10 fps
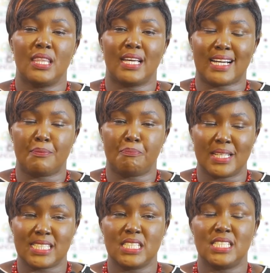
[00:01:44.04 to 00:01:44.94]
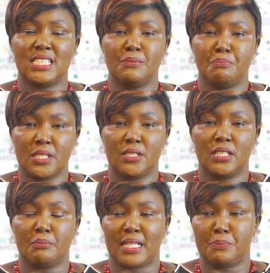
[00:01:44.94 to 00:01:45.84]
the capacity
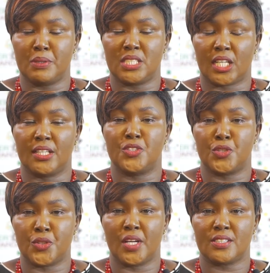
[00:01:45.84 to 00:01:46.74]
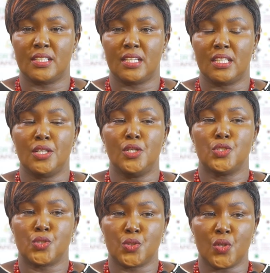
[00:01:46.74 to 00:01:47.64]
building must be taken seriously
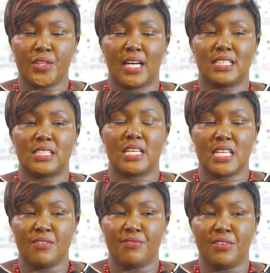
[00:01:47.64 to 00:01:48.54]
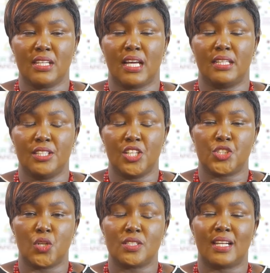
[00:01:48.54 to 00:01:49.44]
so that even in
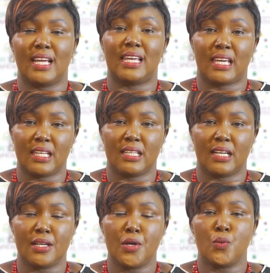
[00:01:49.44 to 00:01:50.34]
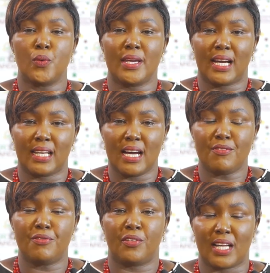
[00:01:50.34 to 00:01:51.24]
nations like Kenya, we can
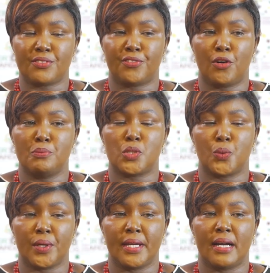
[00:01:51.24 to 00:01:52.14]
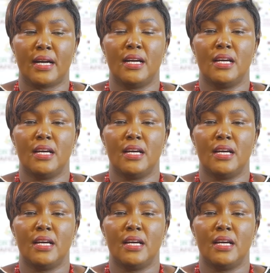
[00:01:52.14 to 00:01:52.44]
have platforms where